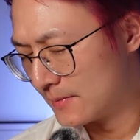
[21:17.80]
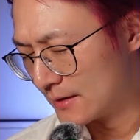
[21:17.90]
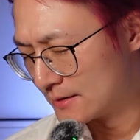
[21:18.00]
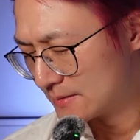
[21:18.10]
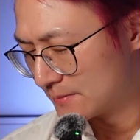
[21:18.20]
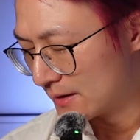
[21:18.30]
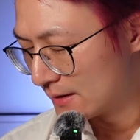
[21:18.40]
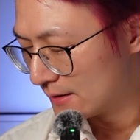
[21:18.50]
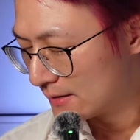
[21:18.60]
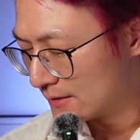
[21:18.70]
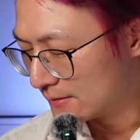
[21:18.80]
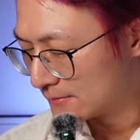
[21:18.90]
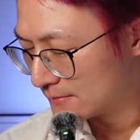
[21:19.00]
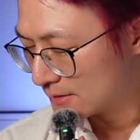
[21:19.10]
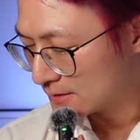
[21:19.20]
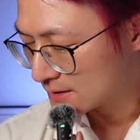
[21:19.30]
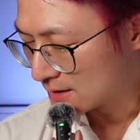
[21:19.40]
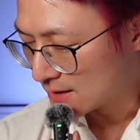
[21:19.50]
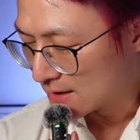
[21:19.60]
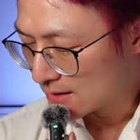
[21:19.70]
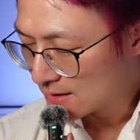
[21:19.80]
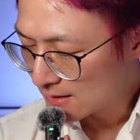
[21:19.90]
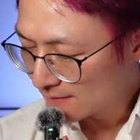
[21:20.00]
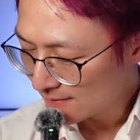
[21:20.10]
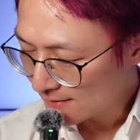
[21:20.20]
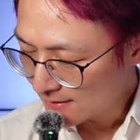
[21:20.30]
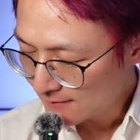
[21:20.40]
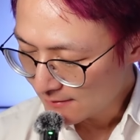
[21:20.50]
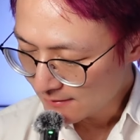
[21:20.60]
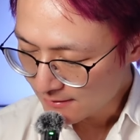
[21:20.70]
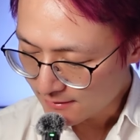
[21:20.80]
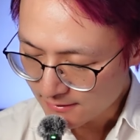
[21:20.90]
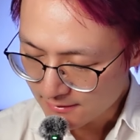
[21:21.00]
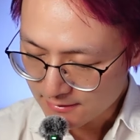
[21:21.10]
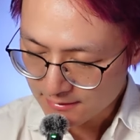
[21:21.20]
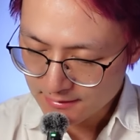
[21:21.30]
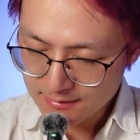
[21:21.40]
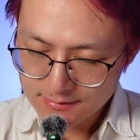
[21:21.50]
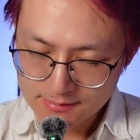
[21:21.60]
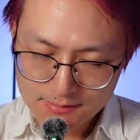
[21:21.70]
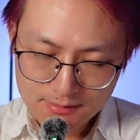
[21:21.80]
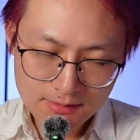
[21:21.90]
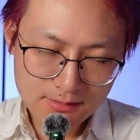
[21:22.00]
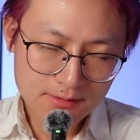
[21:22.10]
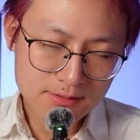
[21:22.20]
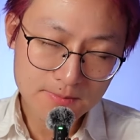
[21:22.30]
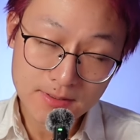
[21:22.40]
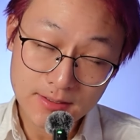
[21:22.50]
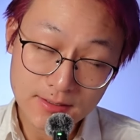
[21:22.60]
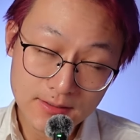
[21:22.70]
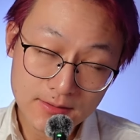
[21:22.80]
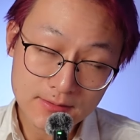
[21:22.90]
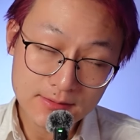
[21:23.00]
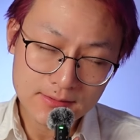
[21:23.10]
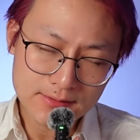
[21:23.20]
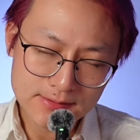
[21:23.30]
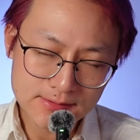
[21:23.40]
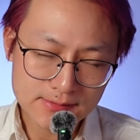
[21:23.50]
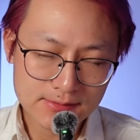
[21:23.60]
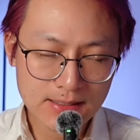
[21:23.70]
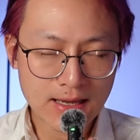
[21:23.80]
Been spending most of lives living in the gangster's paradise.